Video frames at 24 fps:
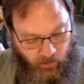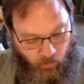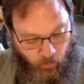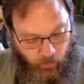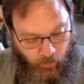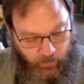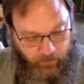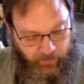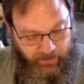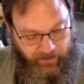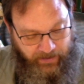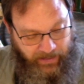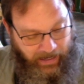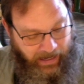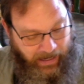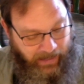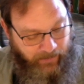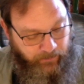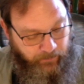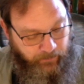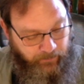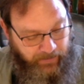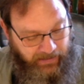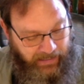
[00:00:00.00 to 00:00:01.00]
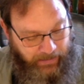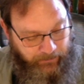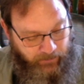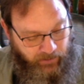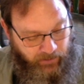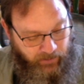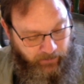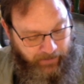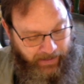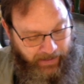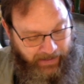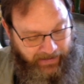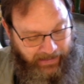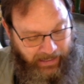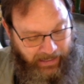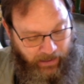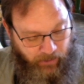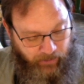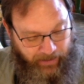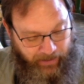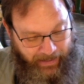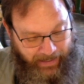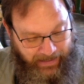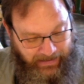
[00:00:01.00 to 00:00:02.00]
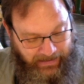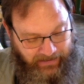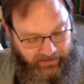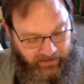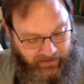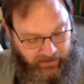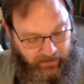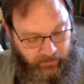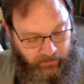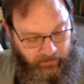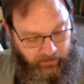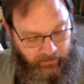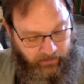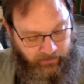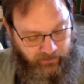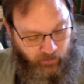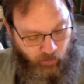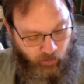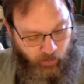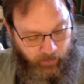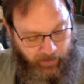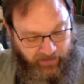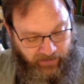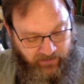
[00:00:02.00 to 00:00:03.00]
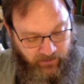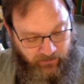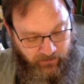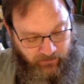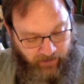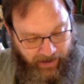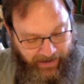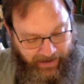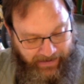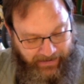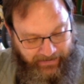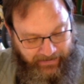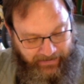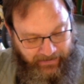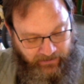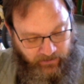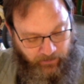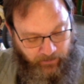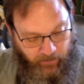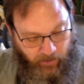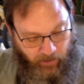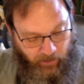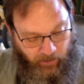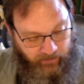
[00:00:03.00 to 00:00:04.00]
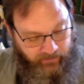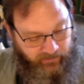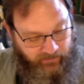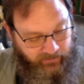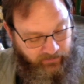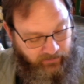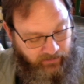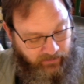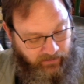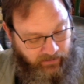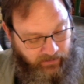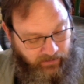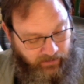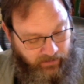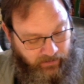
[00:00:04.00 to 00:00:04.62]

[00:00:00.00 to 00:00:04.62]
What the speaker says: we would not be able to make out anything, and so we must divide it into parts,